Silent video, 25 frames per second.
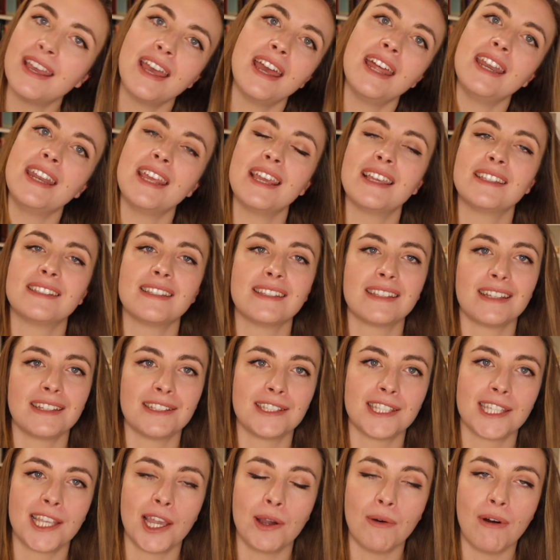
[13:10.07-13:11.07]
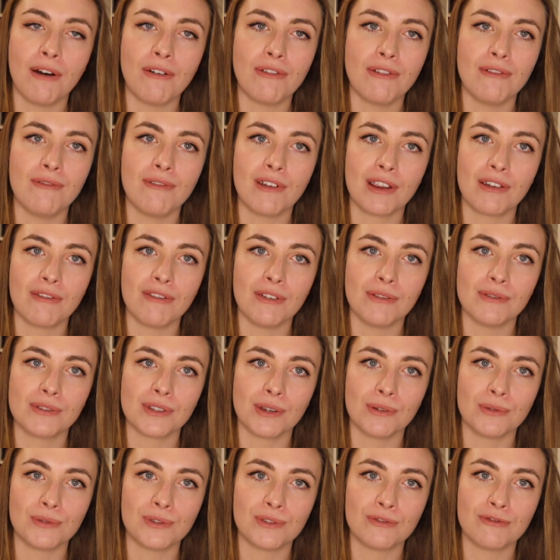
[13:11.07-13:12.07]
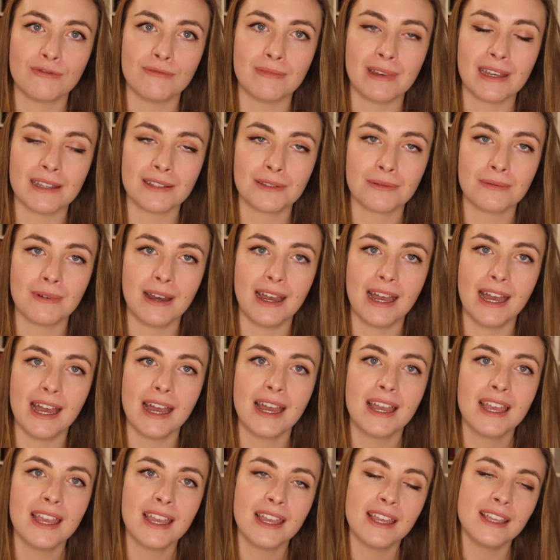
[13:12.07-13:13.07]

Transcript: Aeneas has had to go off and recruit soldiers from elsewhere.